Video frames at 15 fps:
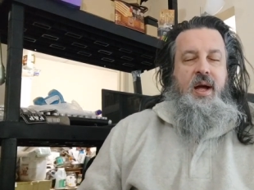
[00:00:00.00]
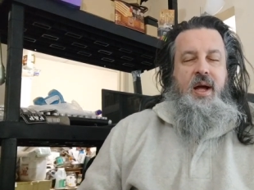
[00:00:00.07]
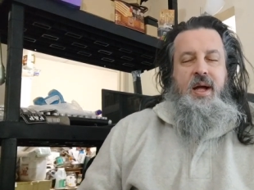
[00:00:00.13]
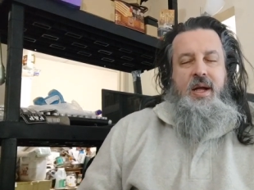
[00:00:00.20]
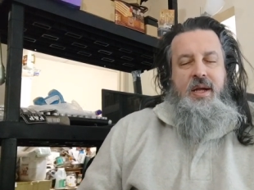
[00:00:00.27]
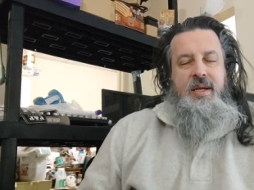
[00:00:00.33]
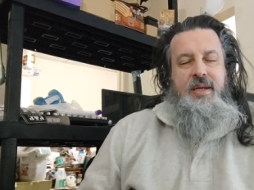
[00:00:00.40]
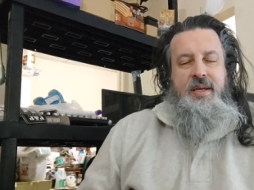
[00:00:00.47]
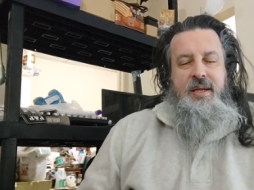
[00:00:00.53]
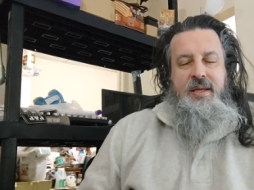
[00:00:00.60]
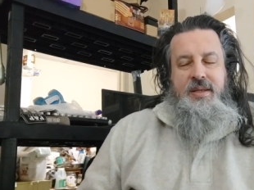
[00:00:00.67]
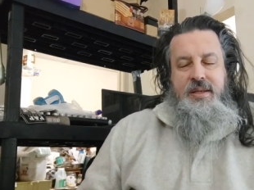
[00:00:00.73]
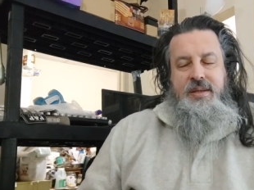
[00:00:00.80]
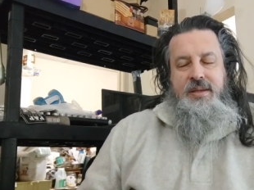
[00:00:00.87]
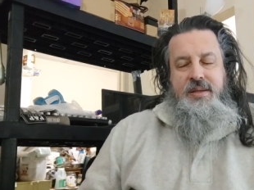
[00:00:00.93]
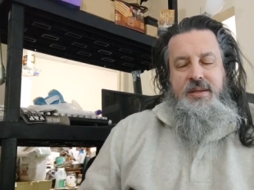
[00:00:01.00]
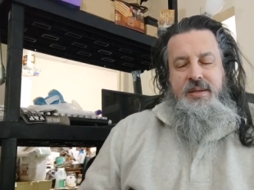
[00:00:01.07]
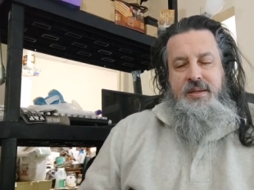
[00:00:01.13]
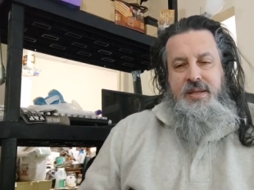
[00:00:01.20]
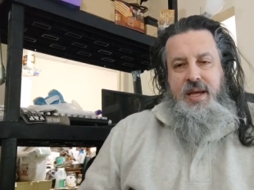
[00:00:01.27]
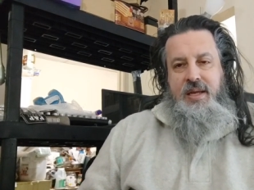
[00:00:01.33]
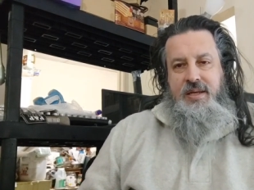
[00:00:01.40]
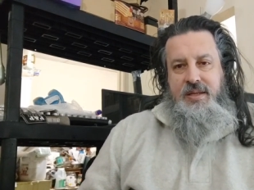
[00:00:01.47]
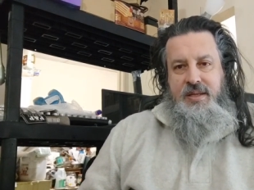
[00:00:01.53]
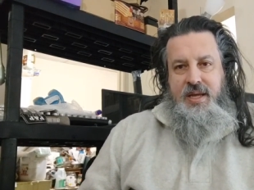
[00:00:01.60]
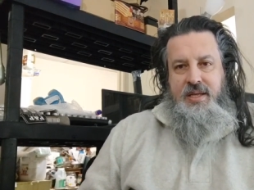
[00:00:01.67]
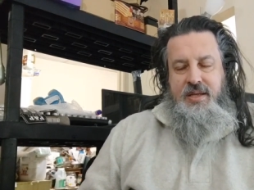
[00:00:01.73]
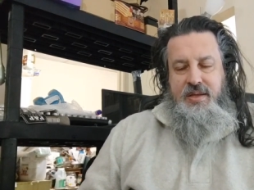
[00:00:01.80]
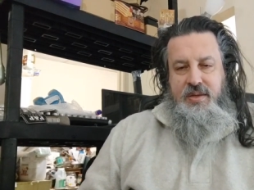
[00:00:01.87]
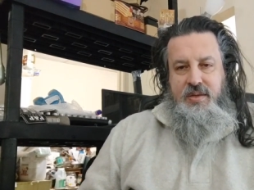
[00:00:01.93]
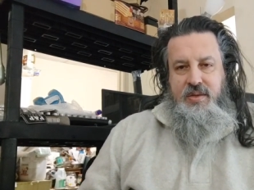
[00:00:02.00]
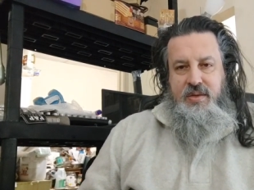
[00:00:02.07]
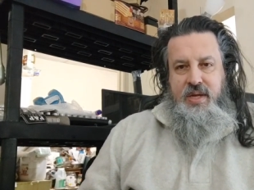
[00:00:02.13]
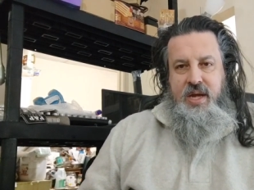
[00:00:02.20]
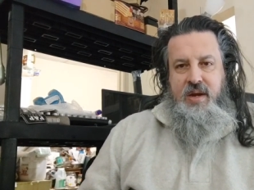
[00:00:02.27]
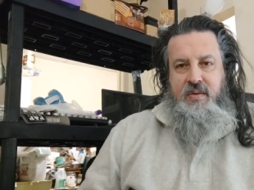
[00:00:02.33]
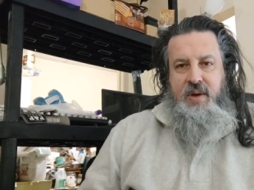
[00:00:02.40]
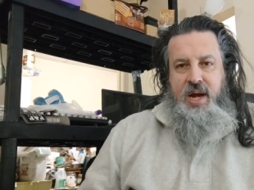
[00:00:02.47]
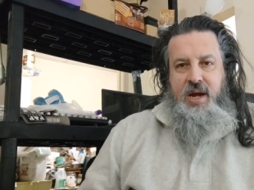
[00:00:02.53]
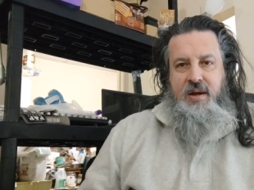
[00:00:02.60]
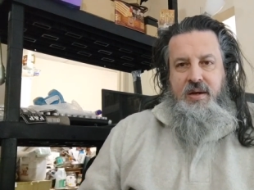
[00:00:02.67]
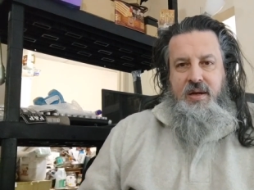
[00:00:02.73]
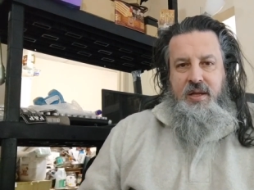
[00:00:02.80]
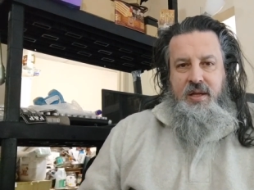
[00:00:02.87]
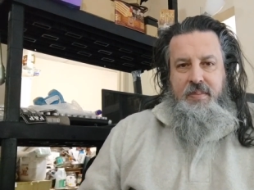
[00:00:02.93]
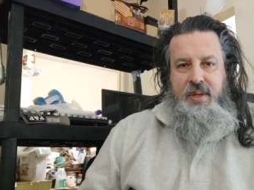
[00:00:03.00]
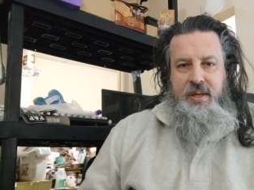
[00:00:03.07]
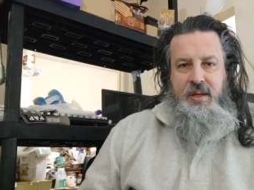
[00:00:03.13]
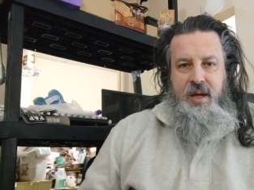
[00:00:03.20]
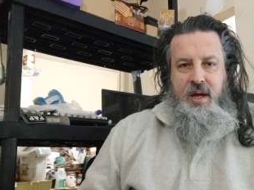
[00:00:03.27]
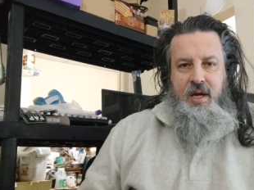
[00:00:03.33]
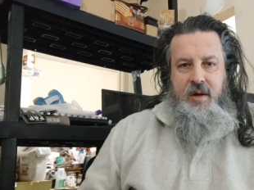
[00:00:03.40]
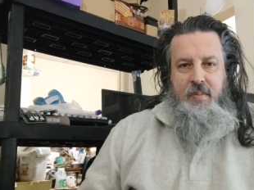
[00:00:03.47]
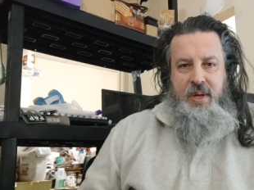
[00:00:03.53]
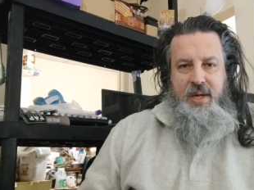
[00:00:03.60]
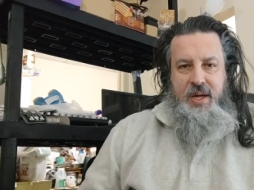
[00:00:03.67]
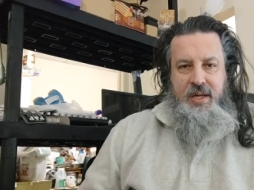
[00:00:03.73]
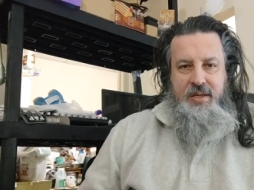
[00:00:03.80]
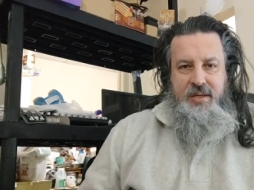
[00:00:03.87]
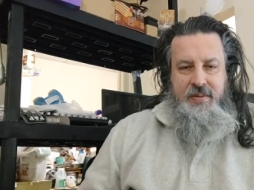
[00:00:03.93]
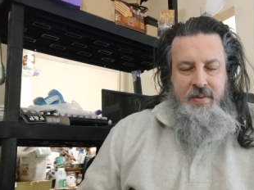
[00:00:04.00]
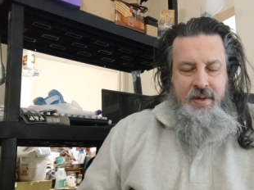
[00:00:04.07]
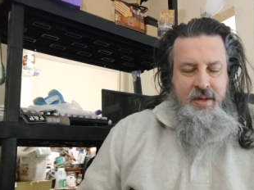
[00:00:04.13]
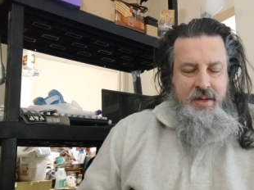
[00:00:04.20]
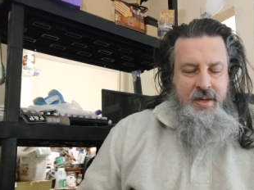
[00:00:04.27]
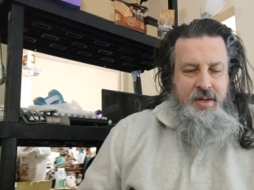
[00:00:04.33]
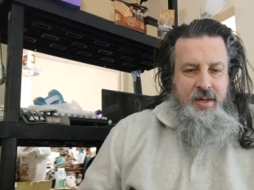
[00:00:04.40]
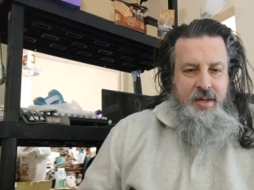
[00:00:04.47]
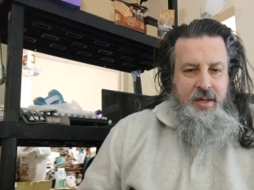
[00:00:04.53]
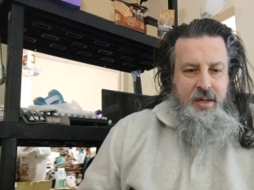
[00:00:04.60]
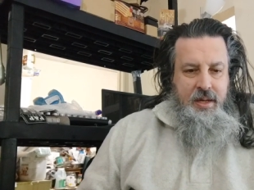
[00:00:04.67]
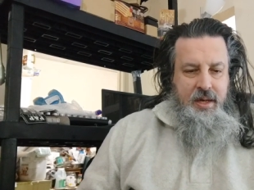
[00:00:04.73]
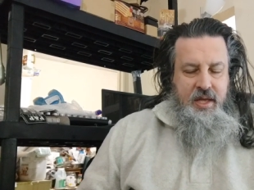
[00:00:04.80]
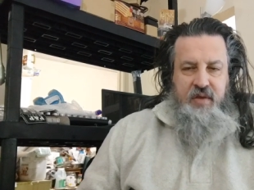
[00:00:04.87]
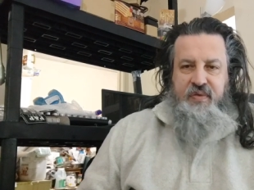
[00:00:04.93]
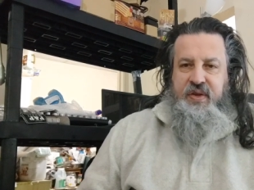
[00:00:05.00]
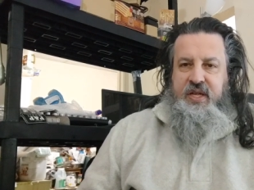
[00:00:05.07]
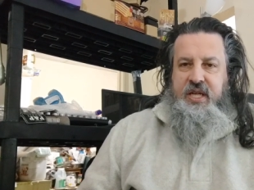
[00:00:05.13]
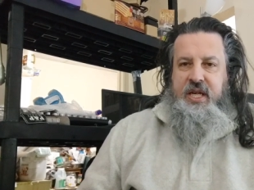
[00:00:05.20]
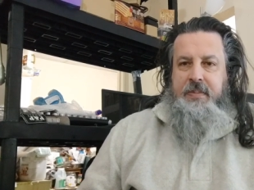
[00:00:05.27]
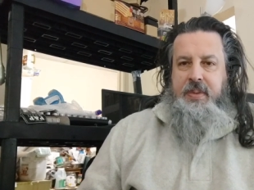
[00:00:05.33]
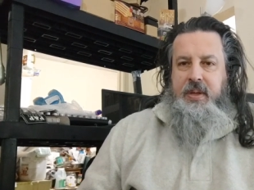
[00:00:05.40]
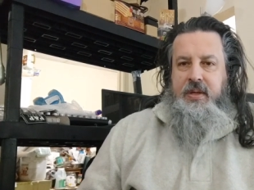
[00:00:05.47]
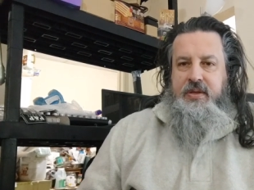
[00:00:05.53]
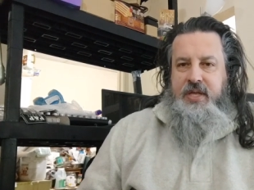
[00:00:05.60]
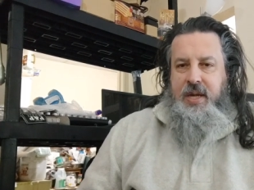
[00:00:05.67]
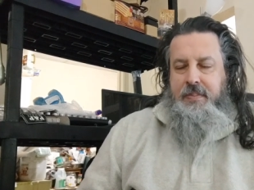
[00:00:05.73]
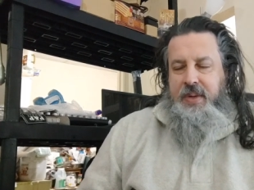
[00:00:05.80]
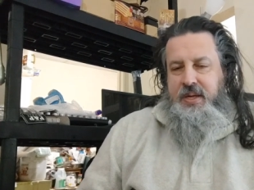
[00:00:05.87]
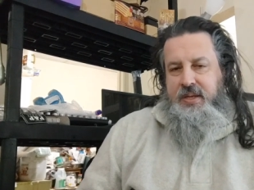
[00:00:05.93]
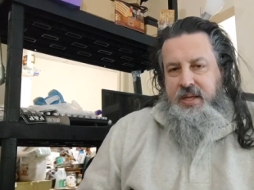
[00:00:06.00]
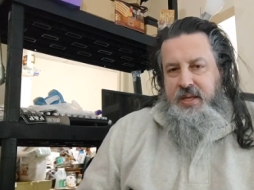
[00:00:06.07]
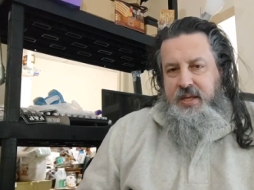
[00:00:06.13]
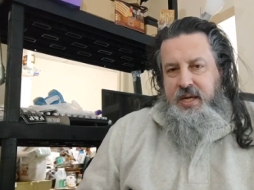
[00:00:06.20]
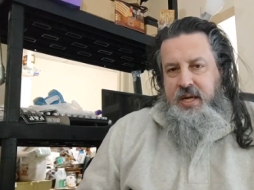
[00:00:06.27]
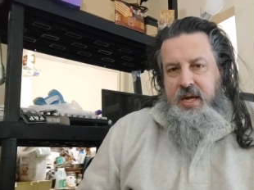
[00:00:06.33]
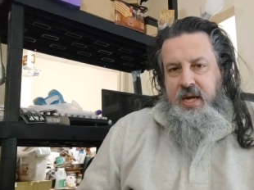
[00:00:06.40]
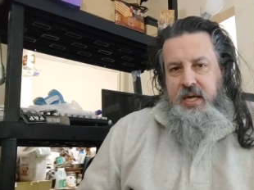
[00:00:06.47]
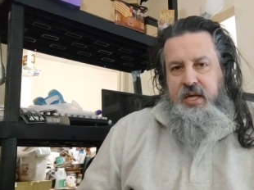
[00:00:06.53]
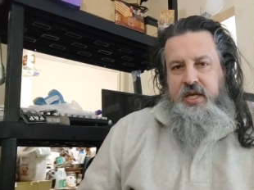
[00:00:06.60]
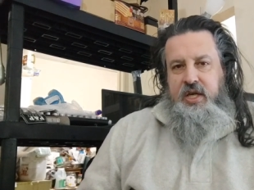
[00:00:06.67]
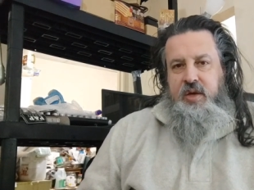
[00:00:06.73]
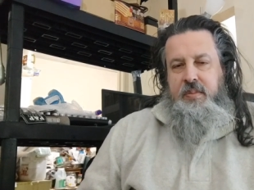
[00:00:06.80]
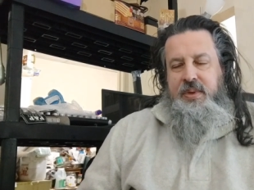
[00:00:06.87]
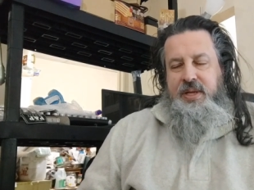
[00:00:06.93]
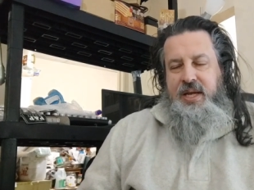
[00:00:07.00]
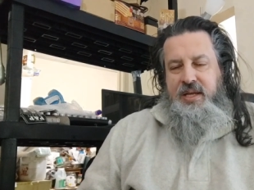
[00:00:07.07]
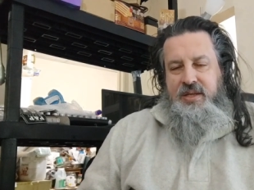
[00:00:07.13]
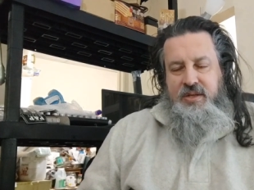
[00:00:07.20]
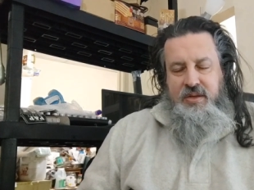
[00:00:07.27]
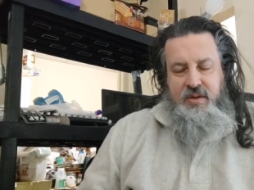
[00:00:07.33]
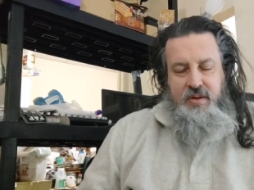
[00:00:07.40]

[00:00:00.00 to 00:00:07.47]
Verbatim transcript: Uh, it does tend to stay around a little bit longer because uh, the fatigue builds up. It it, it it accumulates.